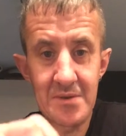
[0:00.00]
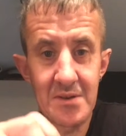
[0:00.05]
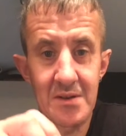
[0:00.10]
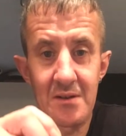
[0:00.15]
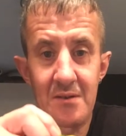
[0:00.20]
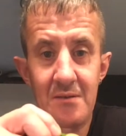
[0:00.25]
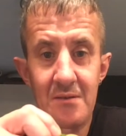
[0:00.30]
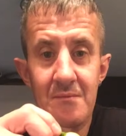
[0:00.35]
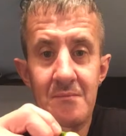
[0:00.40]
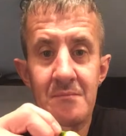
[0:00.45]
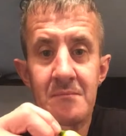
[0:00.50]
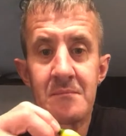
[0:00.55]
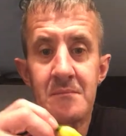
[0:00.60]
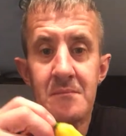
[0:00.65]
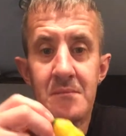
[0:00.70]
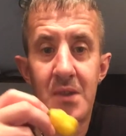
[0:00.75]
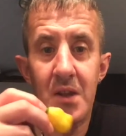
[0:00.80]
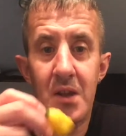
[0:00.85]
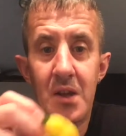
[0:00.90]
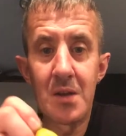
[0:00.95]
So
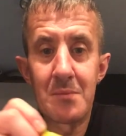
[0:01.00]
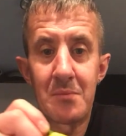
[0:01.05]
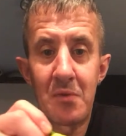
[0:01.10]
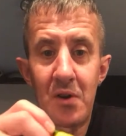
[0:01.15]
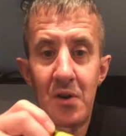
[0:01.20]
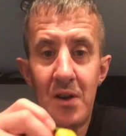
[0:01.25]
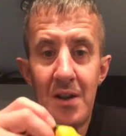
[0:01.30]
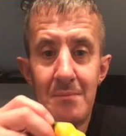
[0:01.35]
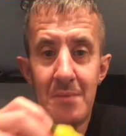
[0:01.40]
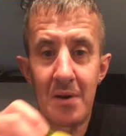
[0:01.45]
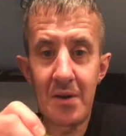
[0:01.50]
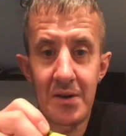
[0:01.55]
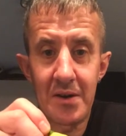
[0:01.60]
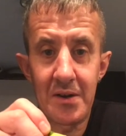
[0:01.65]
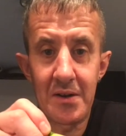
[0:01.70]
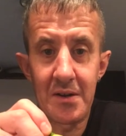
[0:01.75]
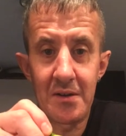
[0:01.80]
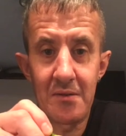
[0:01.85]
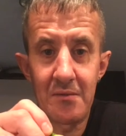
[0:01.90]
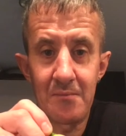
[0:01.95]
the Hertbury I'm not
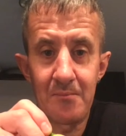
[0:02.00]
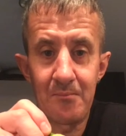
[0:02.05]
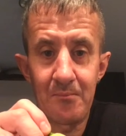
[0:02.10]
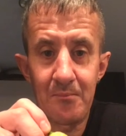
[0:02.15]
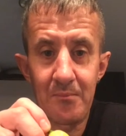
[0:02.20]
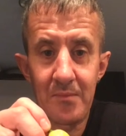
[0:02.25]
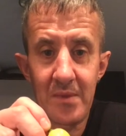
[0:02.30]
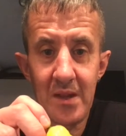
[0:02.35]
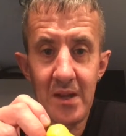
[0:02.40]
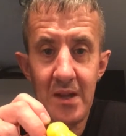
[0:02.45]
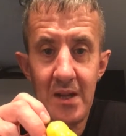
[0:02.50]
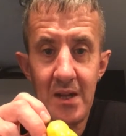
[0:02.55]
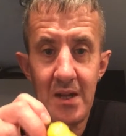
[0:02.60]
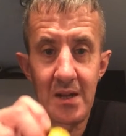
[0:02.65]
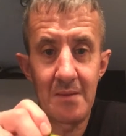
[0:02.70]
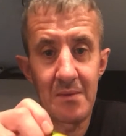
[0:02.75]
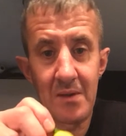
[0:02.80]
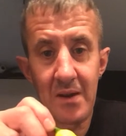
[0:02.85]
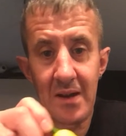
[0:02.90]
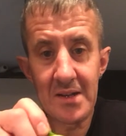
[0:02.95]
going to do
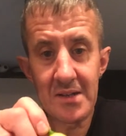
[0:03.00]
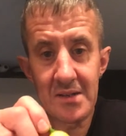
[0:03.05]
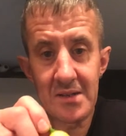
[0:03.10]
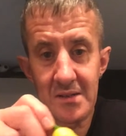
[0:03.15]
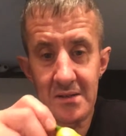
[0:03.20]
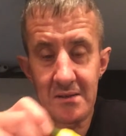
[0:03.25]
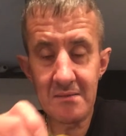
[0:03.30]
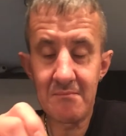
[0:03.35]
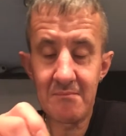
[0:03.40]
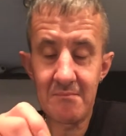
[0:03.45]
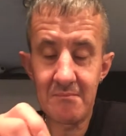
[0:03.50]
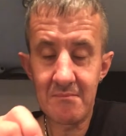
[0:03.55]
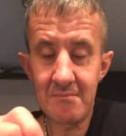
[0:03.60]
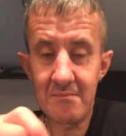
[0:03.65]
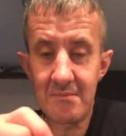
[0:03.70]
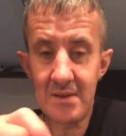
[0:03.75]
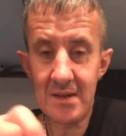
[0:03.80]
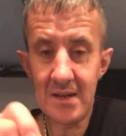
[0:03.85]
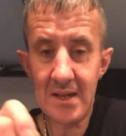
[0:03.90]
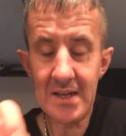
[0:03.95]
um, unless
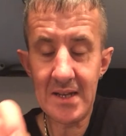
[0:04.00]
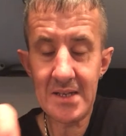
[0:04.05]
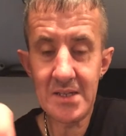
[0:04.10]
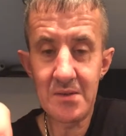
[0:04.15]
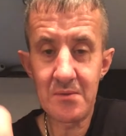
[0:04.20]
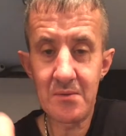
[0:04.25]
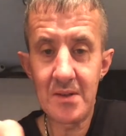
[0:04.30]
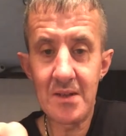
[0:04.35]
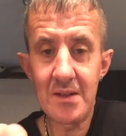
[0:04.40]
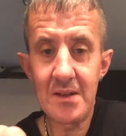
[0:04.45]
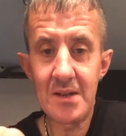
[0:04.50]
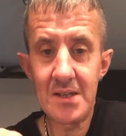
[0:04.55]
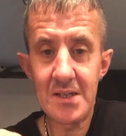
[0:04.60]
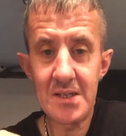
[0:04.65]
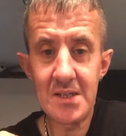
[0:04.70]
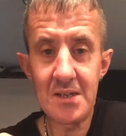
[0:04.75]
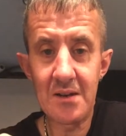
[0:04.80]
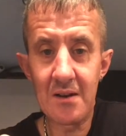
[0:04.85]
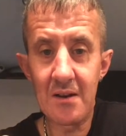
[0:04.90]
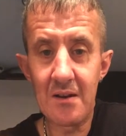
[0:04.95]
I get to it and
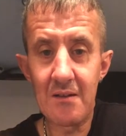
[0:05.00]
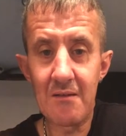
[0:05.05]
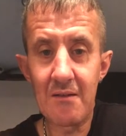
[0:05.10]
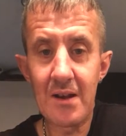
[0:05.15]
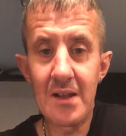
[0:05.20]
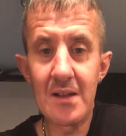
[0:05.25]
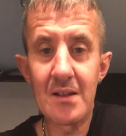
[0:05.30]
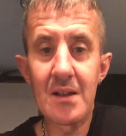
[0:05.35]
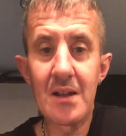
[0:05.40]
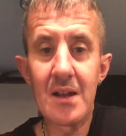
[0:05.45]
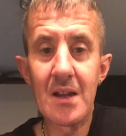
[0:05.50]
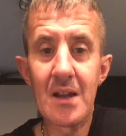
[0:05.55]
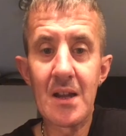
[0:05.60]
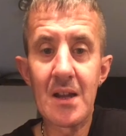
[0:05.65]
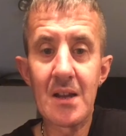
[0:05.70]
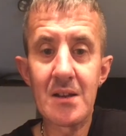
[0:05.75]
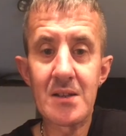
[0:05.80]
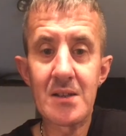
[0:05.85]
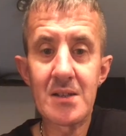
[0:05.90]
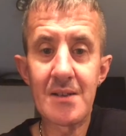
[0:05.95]
it's still alright
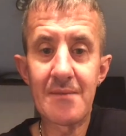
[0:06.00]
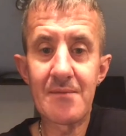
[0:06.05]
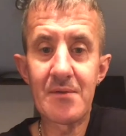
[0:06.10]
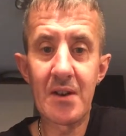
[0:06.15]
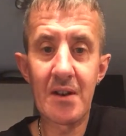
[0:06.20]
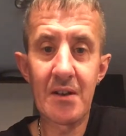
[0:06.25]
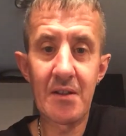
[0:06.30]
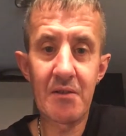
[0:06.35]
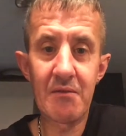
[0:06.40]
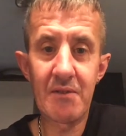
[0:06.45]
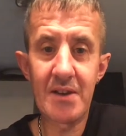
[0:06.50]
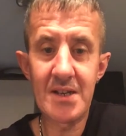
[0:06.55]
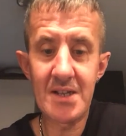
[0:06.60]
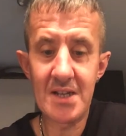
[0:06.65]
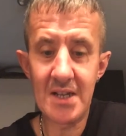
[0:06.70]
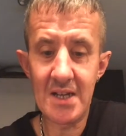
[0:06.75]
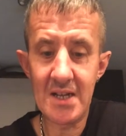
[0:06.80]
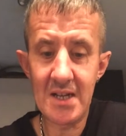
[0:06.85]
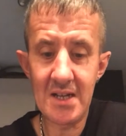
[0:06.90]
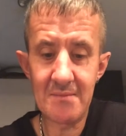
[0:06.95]
because uh, I've done it three
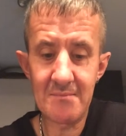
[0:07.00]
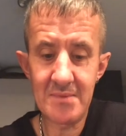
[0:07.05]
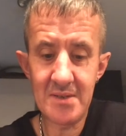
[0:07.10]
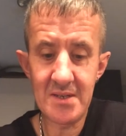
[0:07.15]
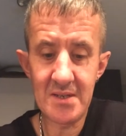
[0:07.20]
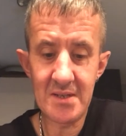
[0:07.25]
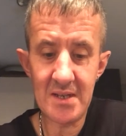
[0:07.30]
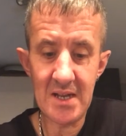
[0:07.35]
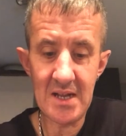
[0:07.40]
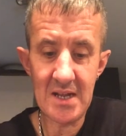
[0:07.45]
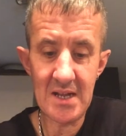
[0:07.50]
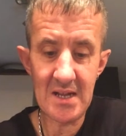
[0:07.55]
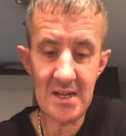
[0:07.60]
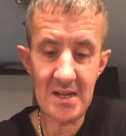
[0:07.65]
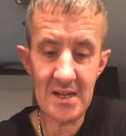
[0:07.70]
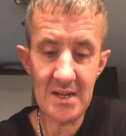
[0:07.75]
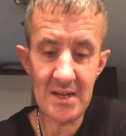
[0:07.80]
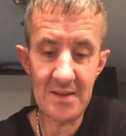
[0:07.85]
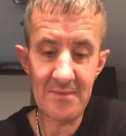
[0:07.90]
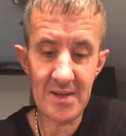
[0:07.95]
times
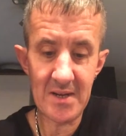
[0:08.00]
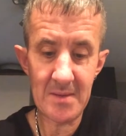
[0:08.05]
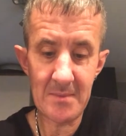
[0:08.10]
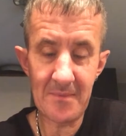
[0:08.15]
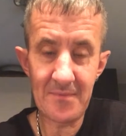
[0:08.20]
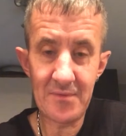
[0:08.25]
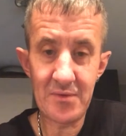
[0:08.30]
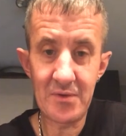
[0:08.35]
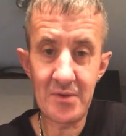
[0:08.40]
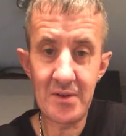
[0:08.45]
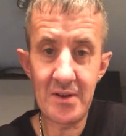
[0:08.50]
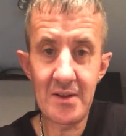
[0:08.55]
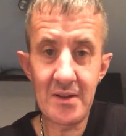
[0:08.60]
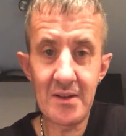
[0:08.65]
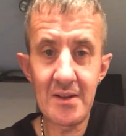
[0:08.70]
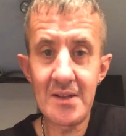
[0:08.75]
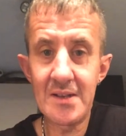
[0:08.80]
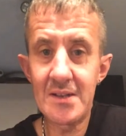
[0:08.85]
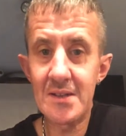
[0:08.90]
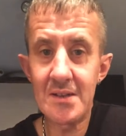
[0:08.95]
and every time I've done it
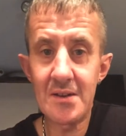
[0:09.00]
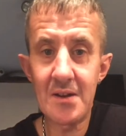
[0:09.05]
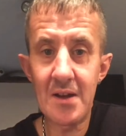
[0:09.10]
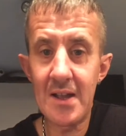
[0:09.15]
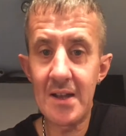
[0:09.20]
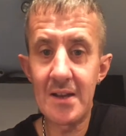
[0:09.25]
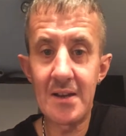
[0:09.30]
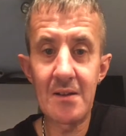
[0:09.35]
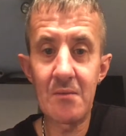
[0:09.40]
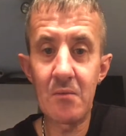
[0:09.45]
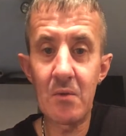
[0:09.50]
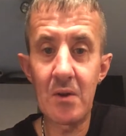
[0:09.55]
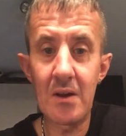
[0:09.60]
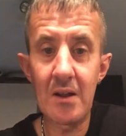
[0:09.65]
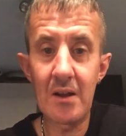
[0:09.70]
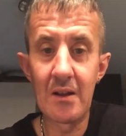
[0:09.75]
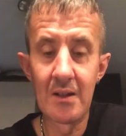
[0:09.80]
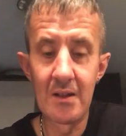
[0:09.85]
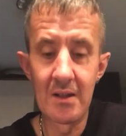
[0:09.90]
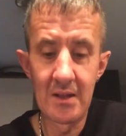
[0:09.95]
it's not ended
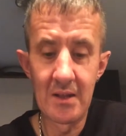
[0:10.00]
well.